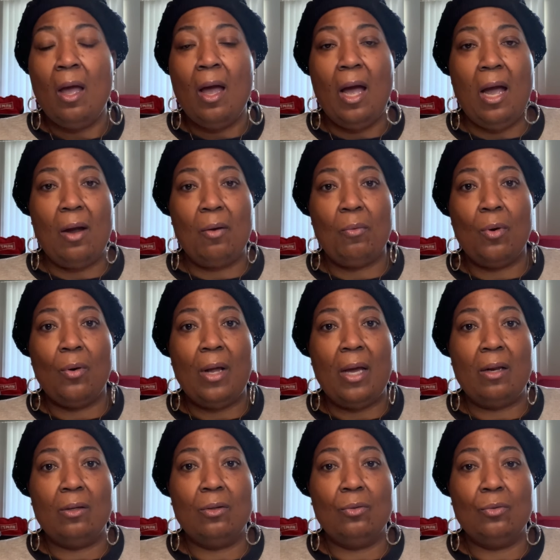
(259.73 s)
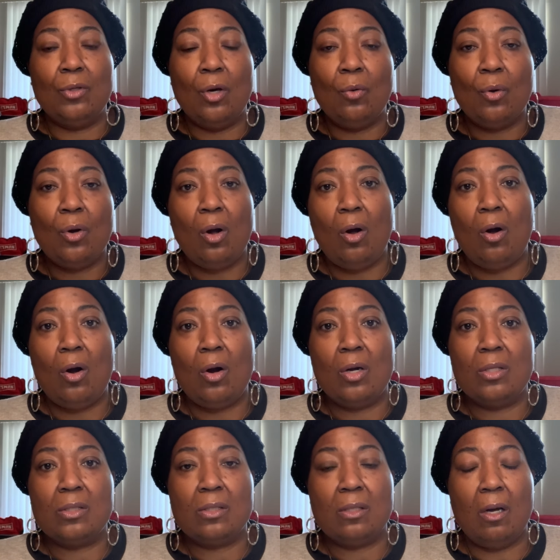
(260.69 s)
I wrote out little note
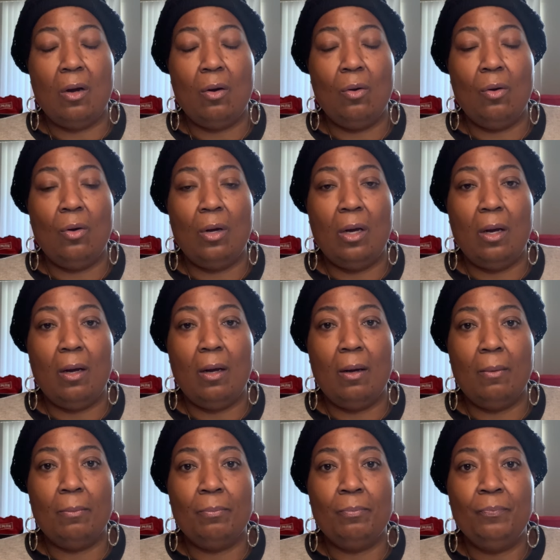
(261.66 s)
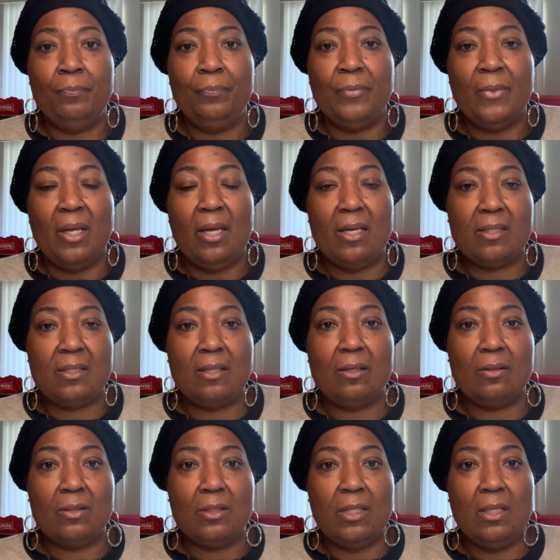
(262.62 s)
cards on
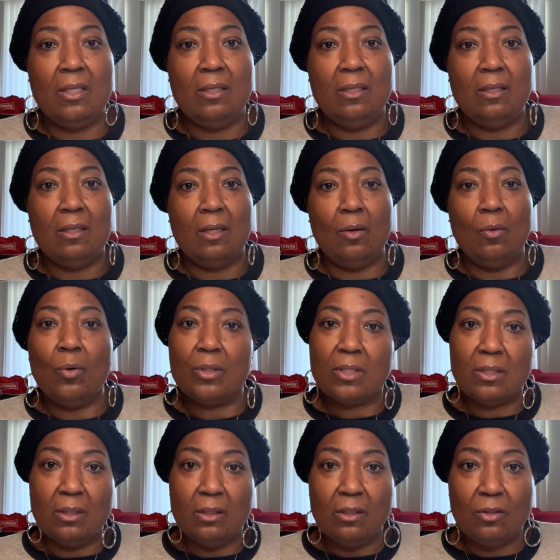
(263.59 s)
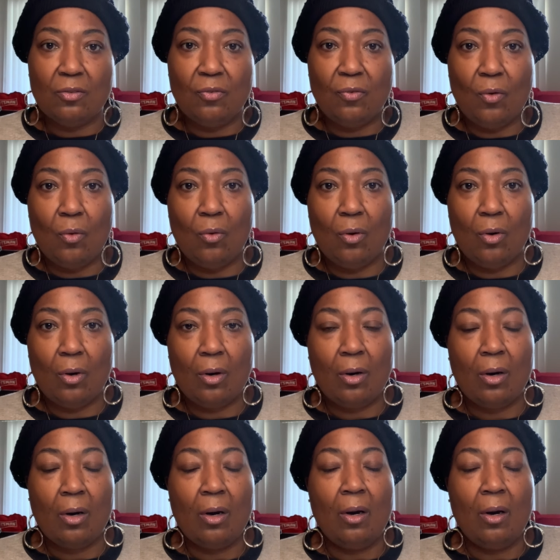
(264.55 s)
SLD and what to look for.